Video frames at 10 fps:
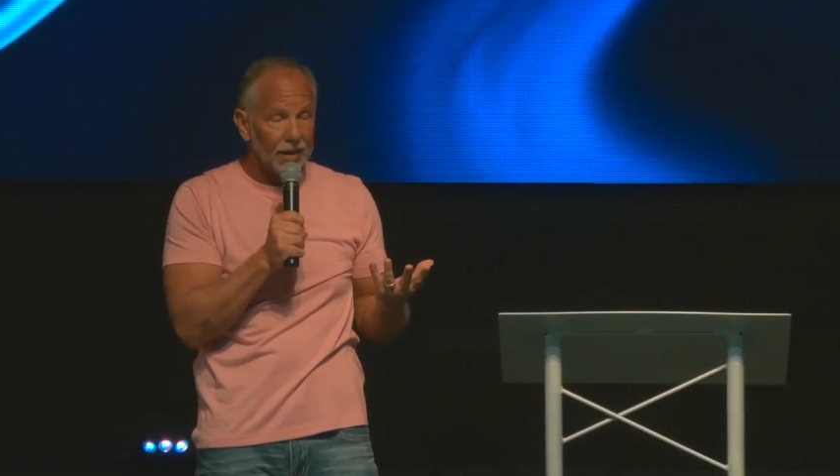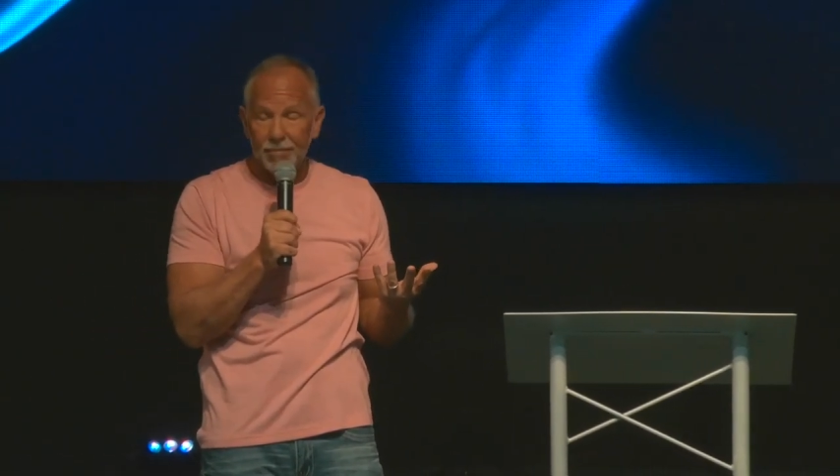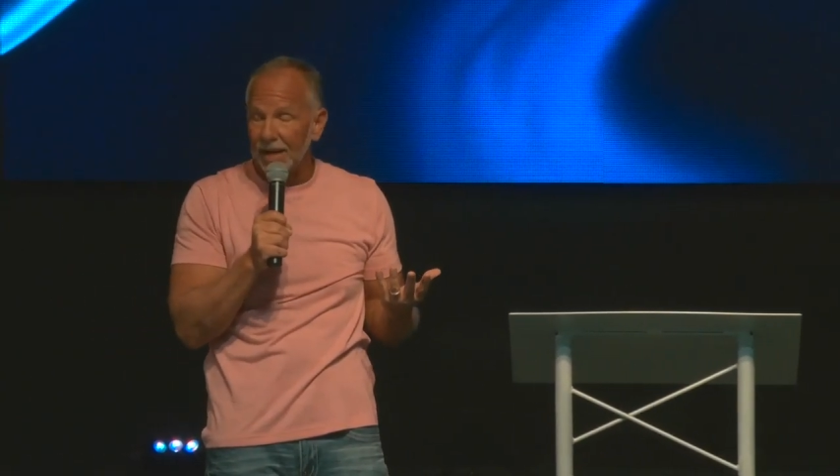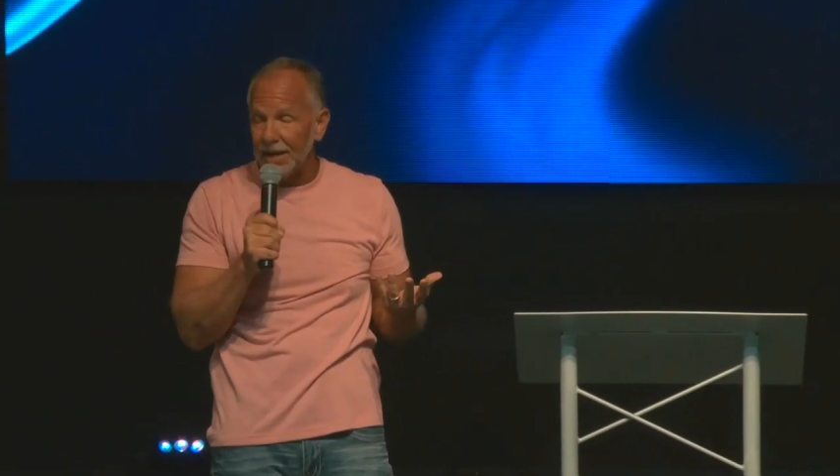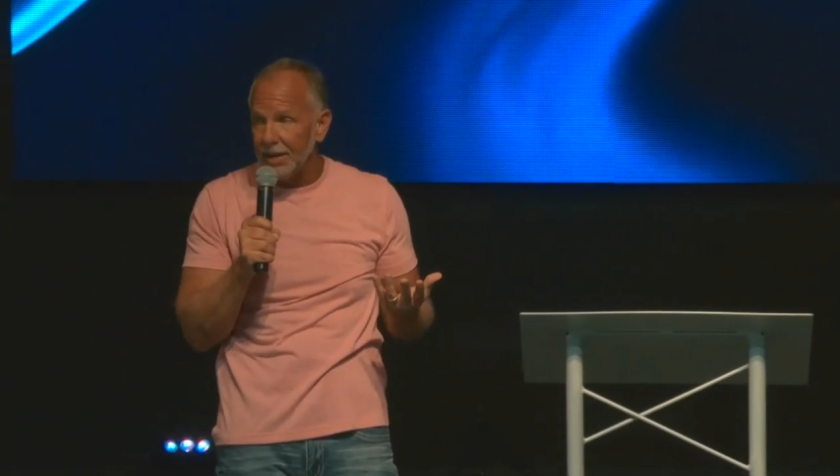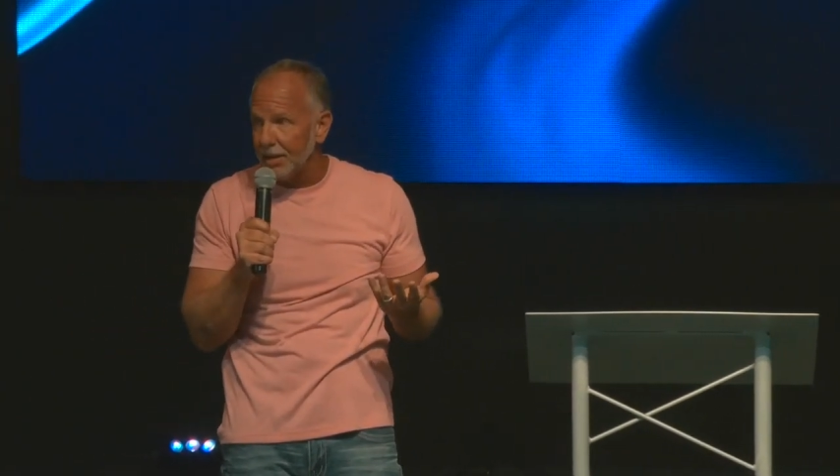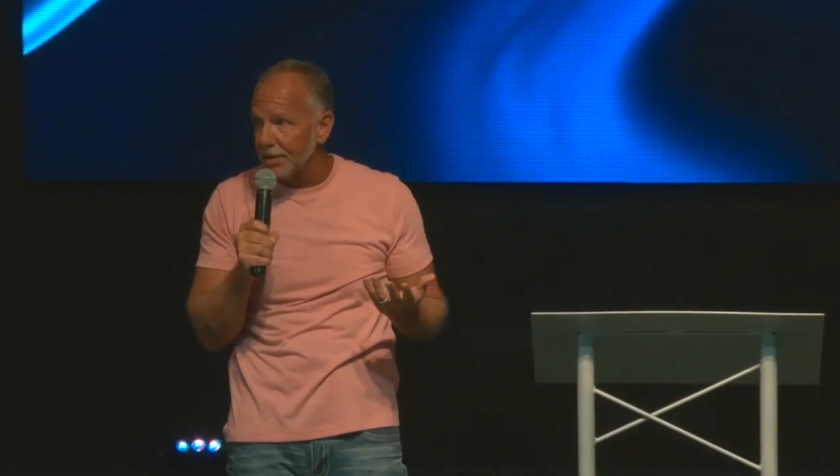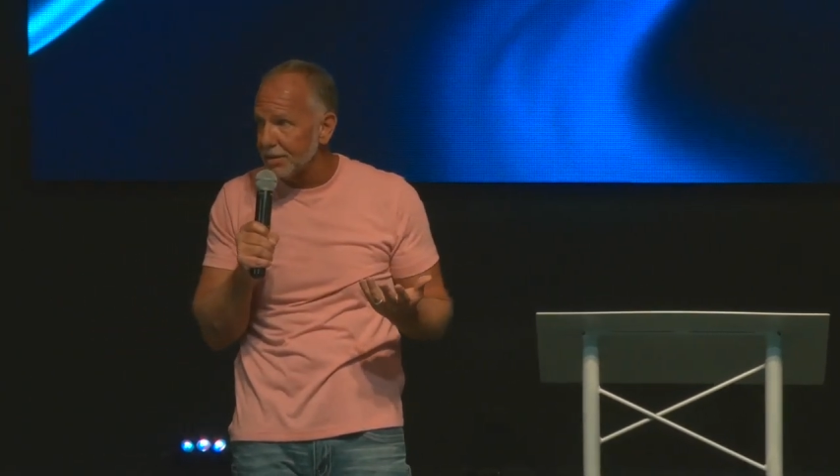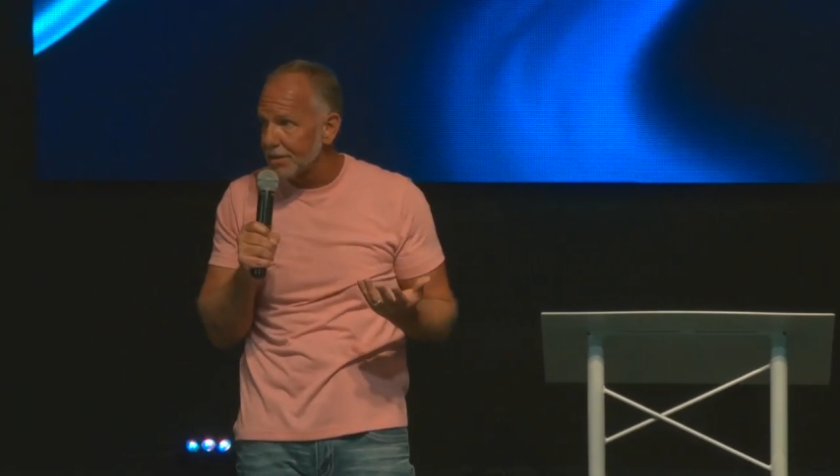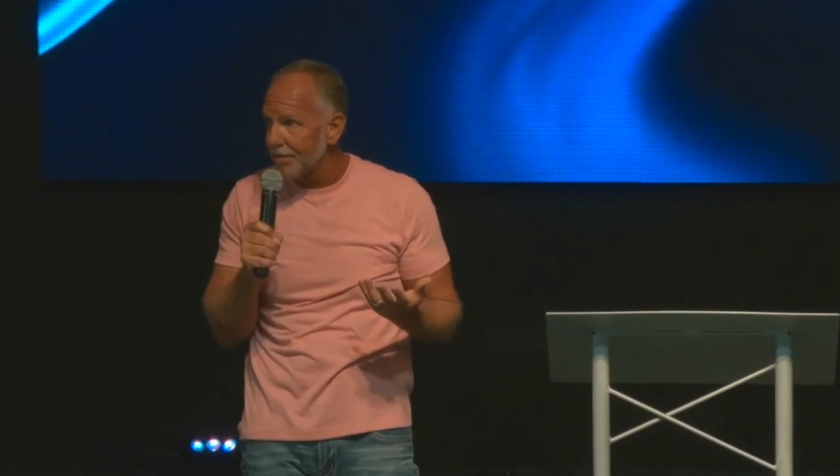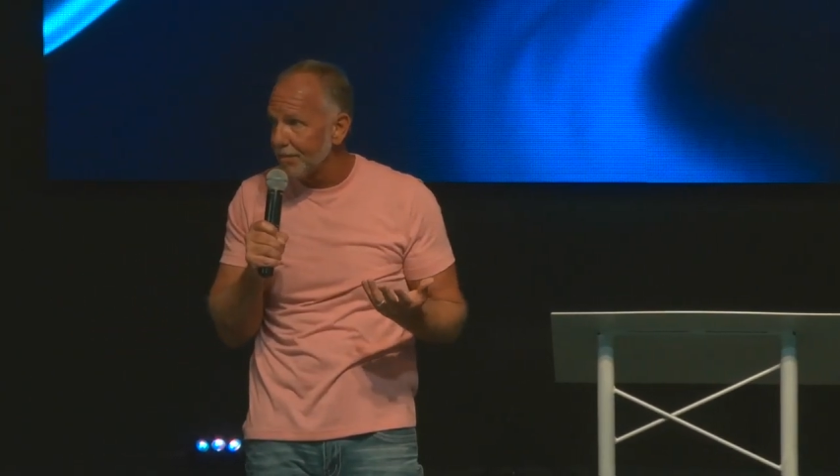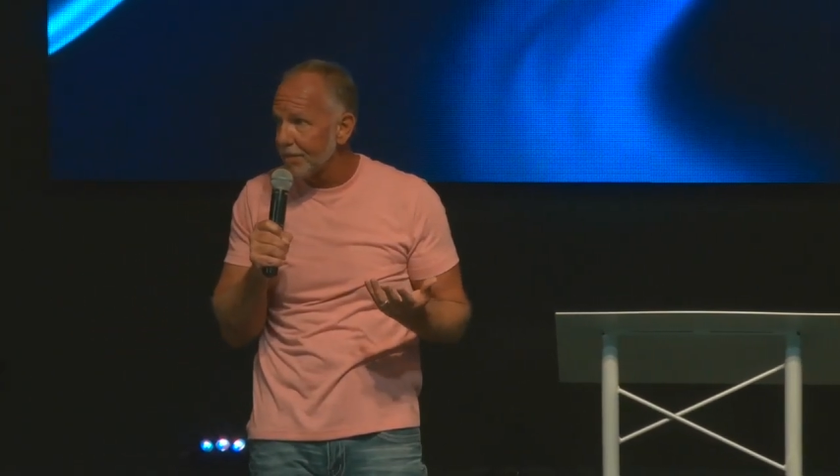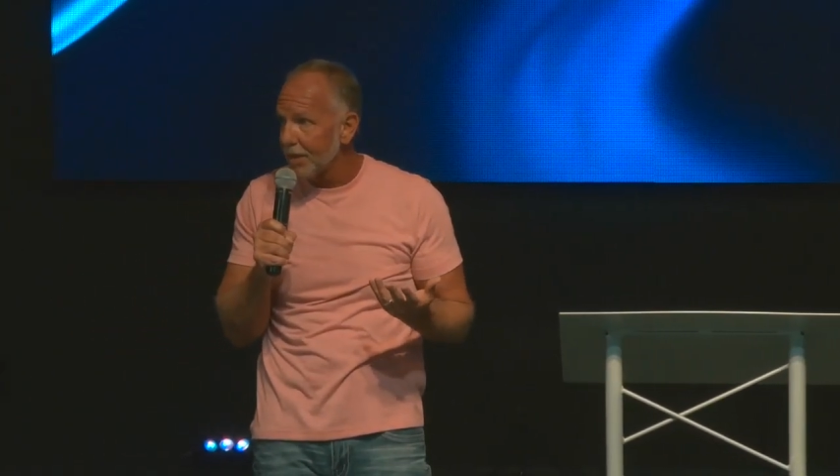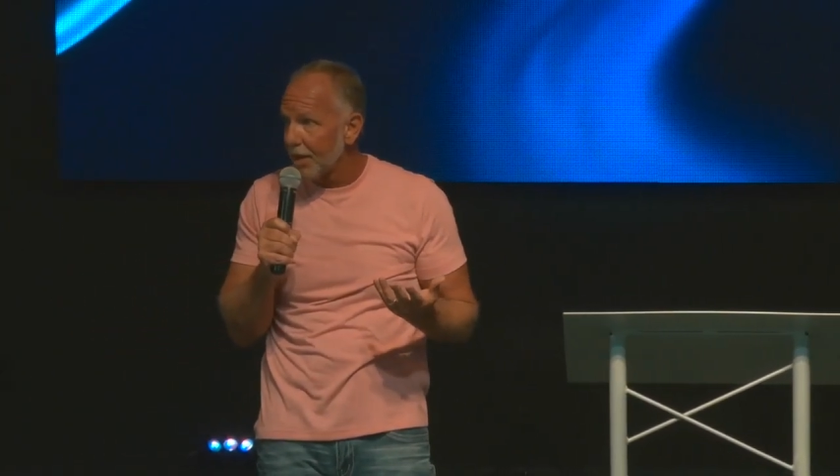I'm not His.